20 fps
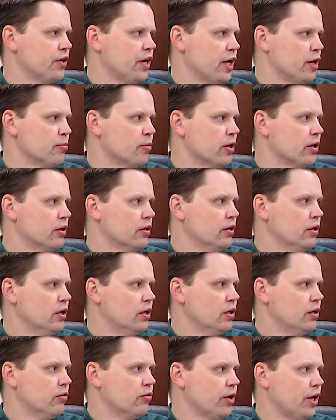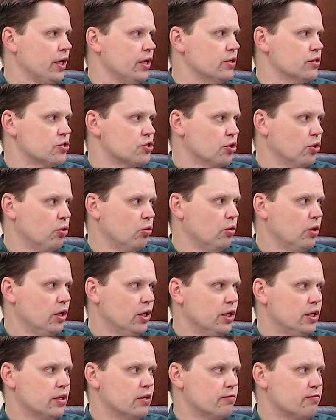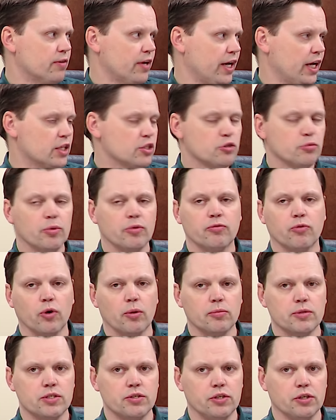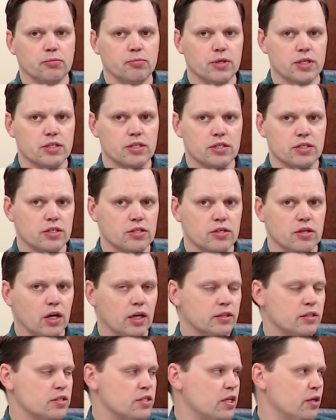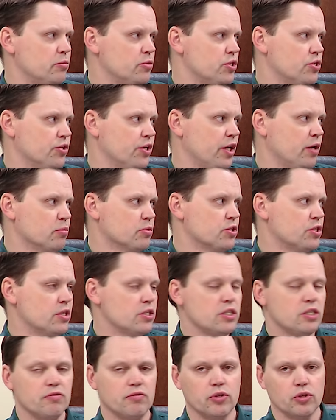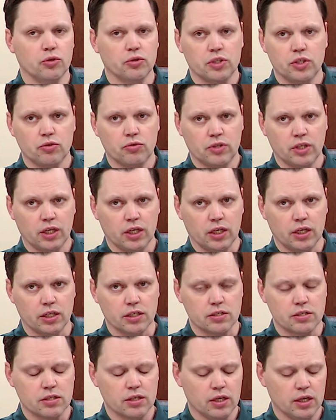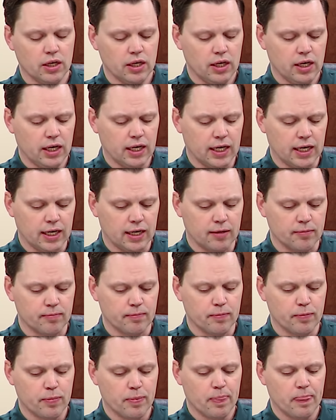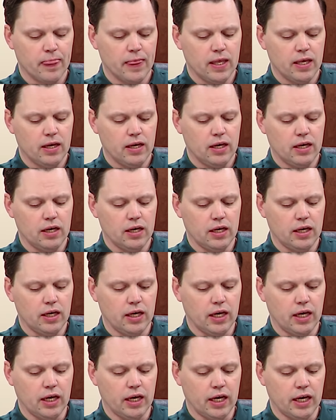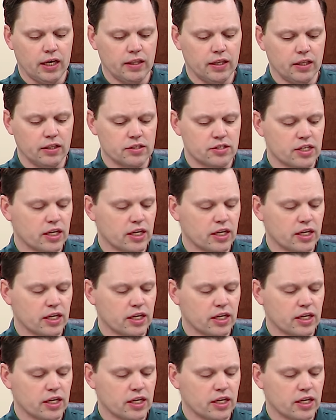your neighbor, right? So the financial performance of your business is not the same as your neighbor's is, even though that you think it is. Um, and then the